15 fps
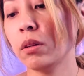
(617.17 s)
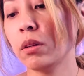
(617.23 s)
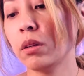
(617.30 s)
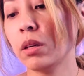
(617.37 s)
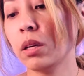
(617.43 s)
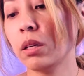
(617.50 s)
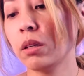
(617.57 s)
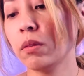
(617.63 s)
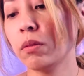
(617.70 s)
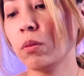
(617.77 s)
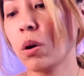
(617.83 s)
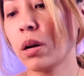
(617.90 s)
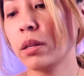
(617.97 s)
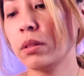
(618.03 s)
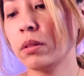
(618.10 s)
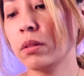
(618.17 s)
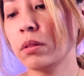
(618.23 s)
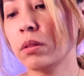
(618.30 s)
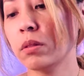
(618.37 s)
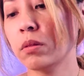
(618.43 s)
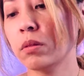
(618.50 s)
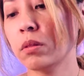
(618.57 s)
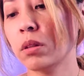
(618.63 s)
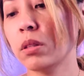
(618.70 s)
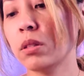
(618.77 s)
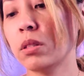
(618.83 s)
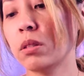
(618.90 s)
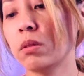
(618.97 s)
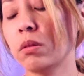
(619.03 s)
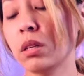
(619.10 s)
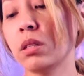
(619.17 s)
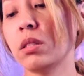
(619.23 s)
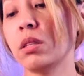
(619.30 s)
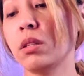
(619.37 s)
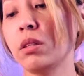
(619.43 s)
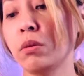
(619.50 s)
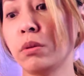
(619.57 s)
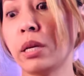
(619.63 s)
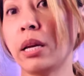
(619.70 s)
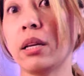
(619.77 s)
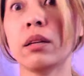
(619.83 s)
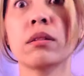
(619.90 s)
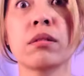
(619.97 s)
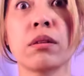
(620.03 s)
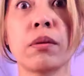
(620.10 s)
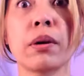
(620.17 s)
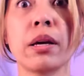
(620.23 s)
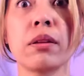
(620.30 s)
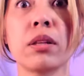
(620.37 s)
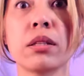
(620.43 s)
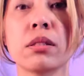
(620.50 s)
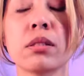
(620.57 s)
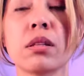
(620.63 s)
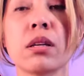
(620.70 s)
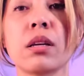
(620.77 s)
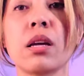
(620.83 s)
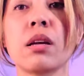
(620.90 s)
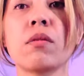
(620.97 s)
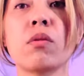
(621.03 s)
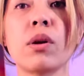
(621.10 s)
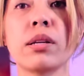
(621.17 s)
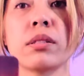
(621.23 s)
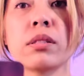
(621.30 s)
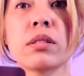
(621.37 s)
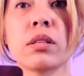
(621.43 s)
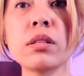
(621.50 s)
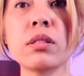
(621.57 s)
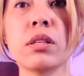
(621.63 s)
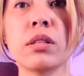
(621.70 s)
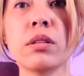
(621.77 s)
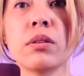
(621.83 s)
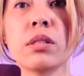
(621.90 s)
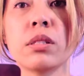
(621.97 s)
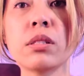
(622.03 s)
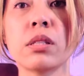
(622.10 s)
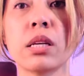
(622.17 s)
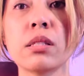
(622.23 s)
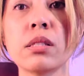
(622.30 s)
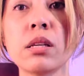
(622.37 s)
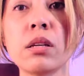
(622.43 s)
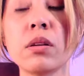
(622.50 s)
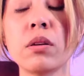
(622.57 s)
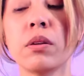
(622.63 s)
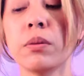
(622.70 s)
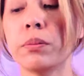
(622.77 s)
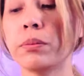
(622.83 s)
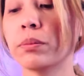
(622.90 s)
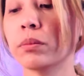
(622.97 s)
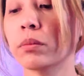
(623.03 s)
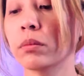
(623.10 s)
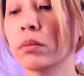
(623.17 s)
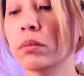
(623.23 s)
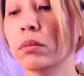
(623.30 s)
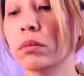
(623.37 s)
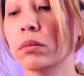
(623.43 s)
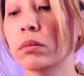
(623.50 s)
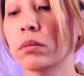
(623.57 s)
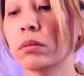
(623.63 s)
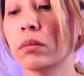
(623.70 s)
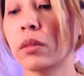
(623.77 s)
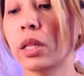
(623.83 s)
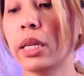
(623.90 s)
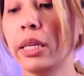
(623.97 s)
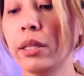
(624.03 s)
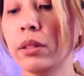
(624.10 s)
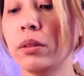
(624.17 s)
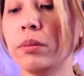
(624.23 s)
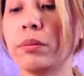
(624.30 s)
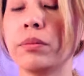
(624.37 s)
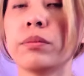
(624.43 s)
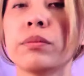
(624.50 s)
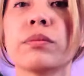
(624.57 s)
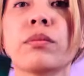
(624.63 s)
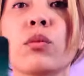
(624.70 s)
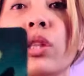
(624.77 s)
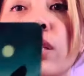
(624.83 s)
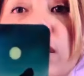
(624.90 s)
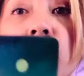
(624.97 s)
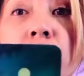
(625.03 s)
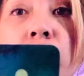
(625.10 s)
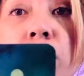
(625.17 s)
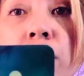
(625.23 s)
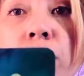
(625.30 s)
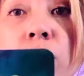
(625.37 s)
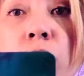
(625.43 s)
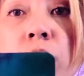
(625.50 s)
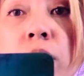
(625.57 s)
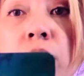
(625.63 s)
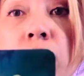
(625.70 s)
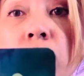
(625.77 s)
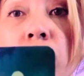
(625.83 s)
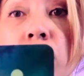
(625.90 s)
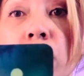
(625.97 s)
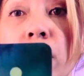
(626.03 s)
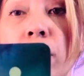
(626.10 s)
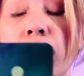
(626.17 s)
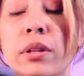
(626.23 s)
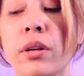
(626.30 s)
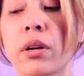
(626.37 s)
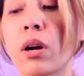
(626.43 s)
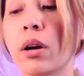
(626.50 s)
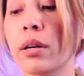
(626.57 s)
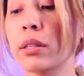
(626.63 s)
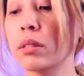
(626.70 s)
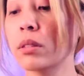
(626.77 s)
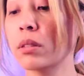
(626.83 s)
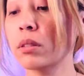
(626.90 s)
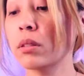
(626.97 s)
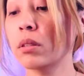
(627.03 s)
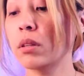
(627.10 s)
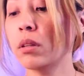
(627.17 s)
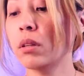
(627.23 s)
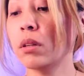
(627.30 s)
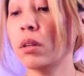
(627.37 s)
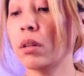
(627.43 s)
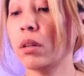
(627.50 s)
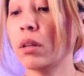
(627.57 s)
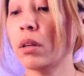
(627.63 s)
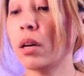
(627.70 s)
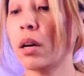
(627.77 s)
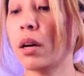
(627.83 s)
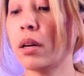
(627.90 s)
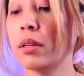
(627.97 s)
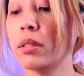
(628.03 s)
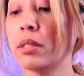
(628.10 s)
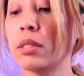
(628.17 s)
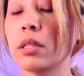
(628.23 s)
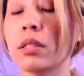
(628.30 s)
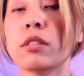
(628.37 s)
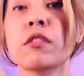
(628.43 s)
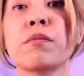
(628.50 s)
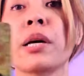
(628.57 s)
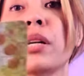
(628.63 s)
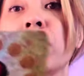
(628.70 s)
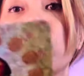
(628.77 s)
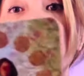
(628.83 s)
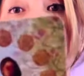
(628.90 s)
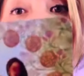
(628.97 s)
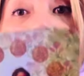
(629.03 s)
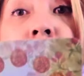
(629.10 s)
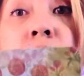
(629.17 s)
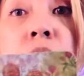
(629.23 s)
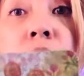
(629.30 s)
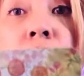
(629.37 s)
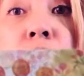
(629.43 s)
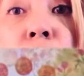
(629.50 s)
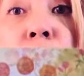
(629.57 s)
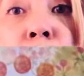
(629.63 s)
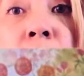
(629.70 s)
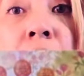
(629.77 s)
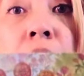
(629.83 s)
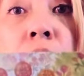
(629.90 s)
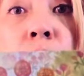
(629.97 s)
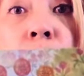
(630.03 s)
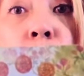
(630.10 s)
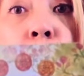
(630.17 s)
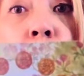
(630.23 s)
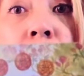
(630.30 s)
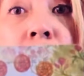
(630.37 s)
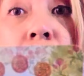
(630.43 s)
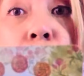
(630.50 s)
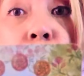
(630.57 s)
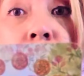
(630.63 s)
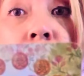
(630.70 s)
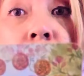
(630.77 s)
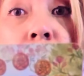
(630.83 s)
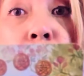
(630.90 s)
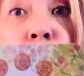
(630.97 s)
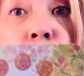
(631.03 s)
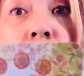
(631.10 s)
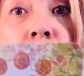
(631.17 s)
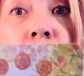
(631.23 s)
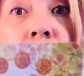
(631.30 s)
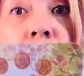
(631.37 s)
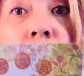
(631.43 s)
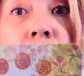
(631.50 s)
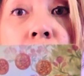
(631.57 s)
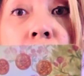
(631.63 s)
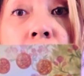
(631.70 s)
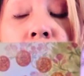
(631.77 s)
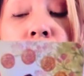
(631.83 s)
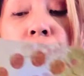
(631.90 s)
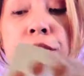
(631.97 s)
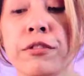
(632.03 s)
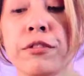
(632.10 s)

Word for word: King of Wands, con continue dating, okay? That's the King of Wands. Continue to stay single. Heal with the Six of Swords. Heal their heart. Uh, Six of Pentacles, give back with what is reciprocal in their life